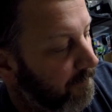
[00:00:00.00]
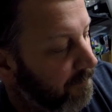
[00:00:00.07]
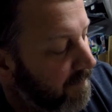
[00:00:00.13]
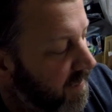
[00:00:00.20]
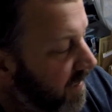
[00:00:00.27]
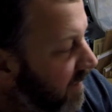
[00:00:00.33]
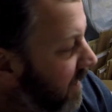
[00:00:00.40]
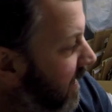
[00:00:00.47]

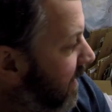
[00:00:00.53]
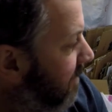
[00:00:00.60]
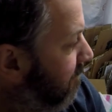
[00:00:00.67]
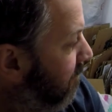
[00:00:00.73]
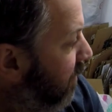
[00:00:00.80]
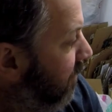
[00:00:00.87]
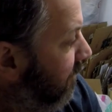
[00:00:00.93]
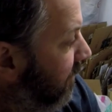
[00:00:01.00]
I got
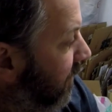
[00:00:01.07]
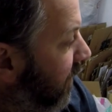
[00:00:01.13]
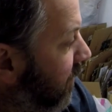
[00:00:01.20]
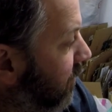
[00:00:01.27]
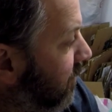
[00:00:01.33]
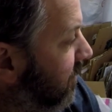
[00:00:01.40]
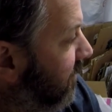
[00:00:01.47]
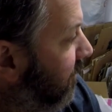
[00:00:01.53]
both of
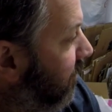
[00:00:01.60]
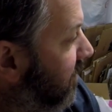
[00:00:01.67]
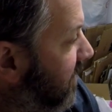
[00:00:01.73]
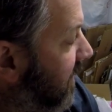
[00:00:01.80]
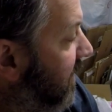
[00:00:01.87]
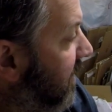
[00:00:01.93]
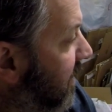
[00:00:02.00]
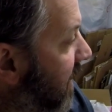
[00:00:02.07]
those for
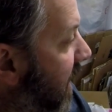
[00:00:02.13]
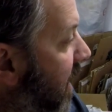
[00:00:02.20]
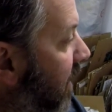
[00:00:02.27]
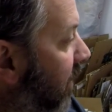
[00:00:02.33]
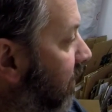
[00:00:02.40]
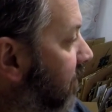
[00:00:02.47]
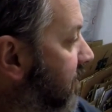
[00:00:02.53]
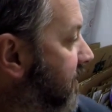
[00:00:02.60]

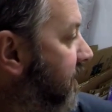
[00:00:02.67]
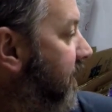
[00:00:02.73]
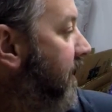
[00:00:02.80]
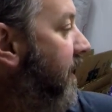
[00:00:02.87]
$10.